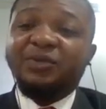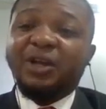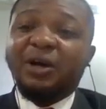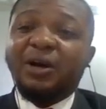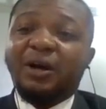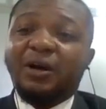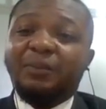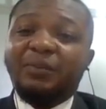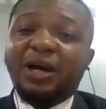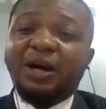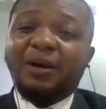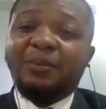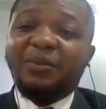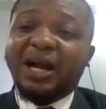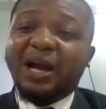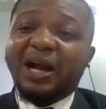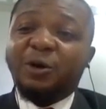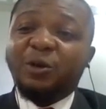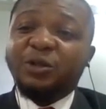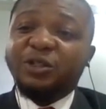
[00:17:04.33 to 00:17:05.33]
um, um,
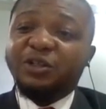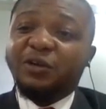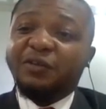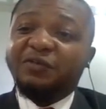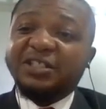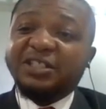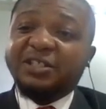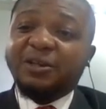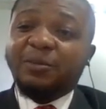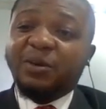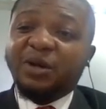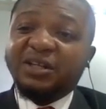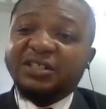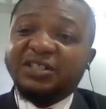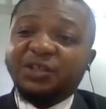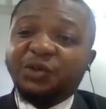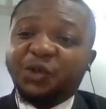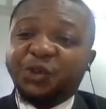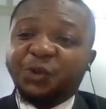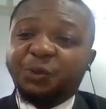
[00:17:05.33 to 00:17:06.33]
how, you know, fiscal
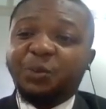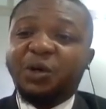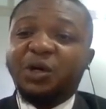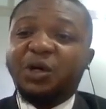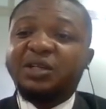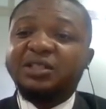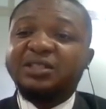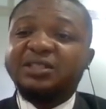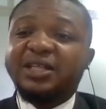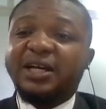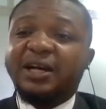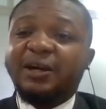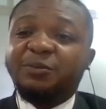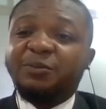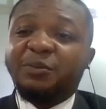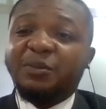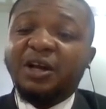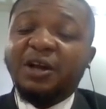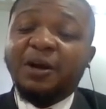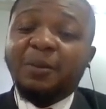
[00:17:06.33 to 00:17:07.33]
policy responds,
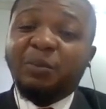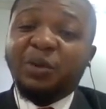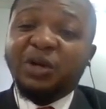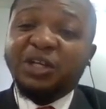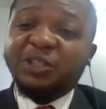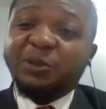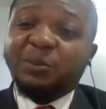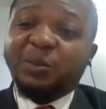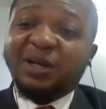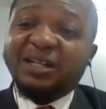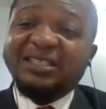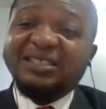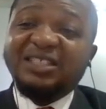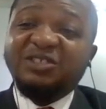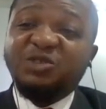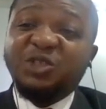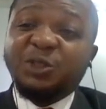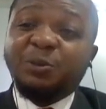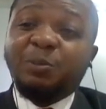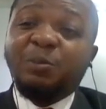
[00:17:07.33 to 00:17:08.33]
how monetary policy
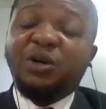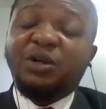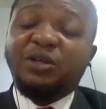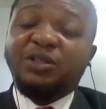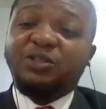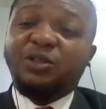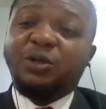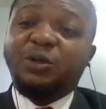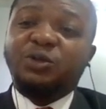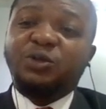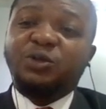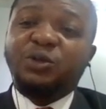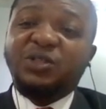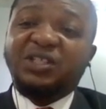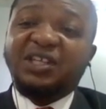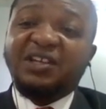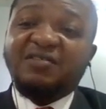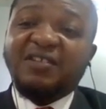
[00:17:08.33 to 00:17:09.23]
responds also to the